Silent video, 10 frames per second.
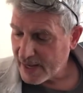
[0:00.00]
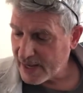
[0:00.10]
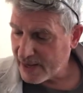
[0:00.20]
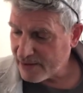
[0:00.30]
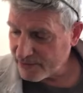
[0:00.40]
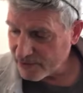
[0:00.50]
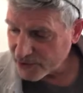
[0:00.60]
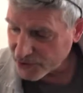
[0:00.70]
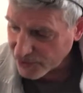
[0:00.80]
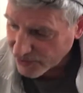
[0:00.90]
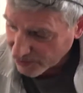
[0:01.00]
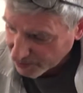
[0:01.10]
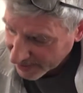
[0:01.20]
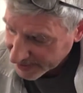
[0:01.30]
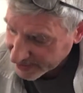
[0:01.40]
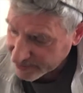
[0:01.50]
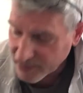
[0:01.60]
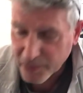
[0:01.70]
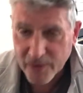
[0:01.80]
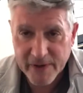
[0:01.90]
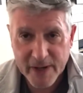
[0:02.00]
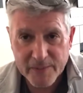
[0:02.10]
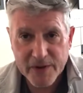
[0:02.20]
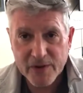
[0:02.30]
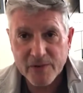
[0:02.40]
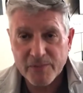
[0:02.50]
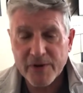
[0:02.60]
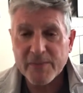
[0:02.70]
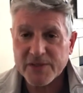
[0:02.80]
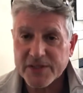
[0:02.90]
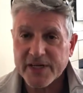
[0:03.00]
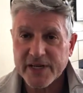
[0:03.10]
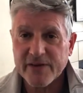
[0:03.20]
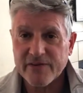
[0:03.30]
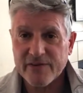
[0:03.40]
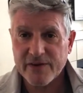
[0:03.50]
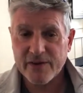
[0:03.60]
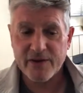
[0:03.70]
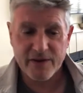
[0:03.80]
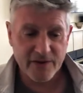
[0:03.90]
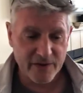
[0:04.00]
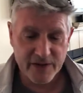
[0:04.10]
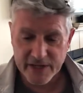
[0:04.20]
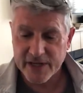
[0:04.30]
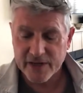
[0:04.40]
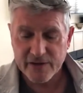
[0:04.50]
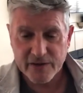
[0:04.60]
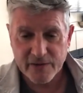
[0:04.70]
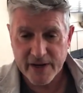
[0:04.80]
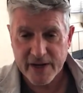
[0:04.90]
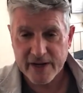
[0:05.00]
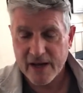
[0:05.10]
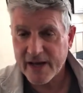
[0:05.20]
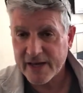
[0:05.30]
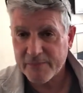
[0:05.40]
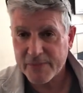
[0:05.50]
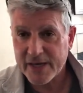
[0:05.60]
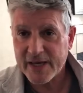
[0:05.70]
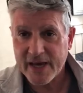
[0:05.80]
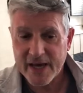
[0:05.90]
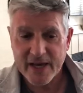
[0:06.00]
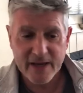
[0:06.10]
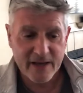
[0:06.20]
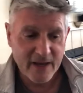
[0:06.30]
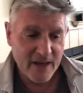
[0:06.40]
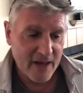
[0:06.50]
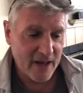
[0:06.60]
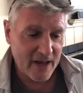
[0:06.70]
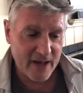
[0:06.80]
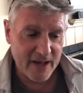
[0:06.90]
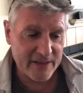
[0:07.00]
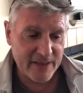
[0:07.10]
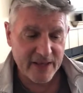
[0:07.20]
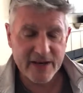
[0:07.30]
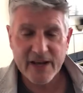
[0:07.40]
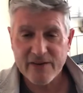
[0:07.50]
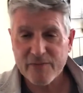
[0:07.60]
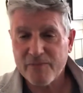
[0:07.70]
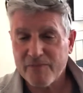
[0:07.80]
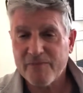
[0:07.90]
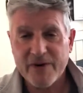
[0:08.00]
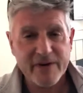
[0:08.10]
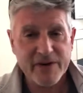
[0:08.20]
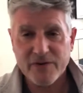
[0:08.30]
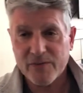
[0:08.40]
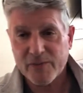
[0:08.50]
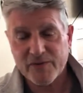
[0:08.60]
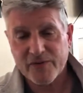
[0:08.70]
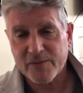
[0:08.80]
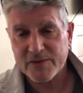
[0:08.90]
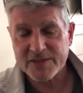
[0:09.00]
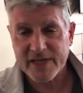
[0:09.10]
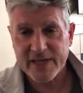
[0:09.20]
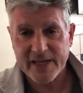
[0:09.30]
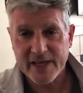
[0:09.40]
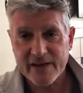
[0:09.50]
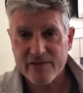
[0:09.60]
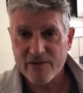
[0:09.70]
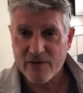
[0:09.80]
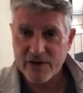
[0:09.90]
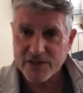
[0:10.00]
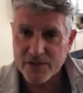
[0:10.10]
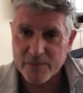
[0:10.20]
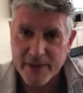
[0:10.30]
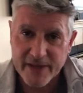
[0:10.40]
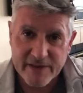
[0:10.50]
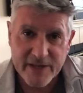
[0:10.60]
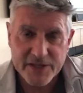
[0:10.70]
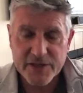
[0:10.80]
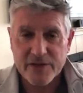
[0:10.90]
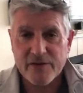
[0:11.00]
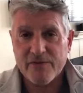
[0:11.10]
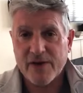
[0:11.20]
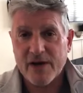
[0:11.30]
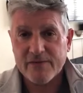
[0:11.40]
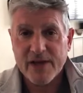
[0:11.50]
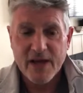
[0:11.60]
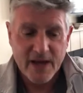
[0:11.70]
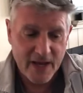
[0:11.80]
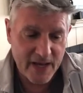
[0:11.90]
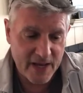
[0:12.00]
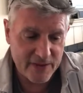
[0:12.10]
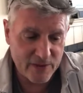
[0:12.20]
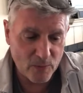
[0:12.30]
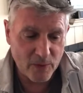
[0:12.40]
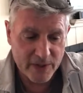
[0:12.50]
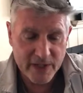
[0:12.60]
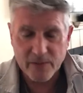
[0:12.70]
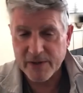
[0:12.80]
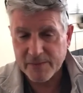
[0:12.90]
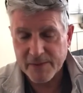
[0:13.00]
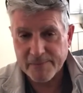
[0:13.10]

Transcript: and they're buying into the program, you're pretty much going to get you're going to get a good grade. I, B, A. I think an A is very doable for almost any kid, as long as they're paying attention, they're involved, and they're working with me.